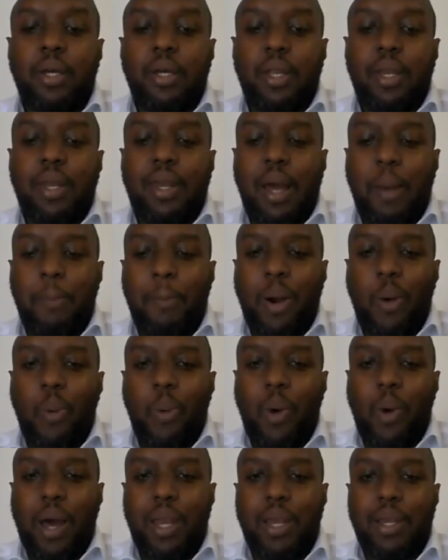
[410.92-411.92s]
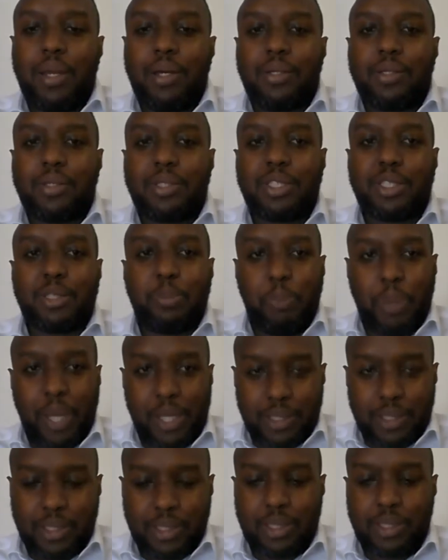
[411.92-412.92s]
number one,
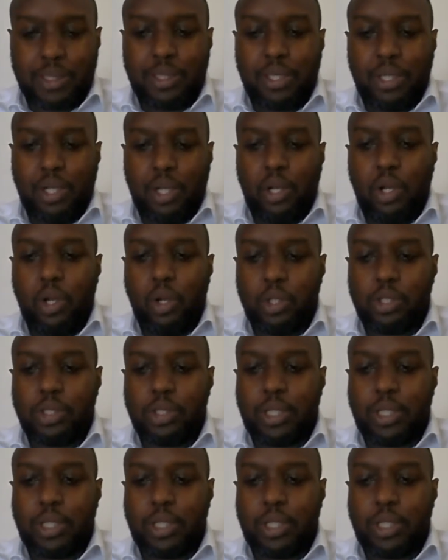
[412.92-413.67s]
space, lots